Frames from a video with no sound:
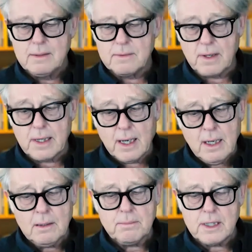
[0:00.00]

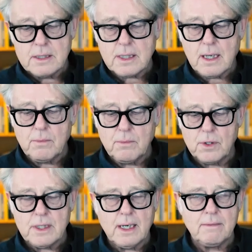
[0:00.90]
reliably say
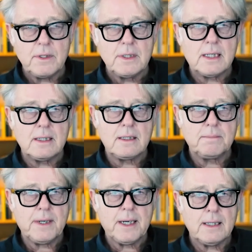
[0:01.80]
what have you done in the
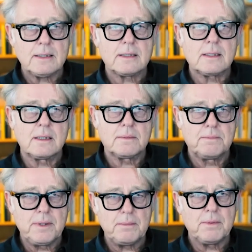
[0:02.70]
past because
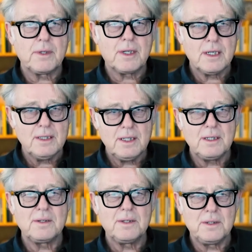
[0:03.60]
people will
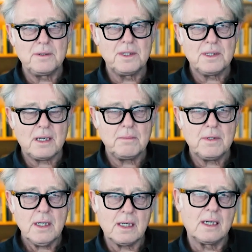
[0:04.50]
continue to do the same
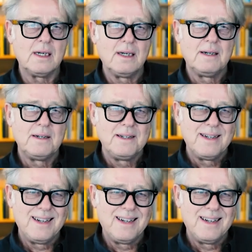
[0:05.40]
thing yeah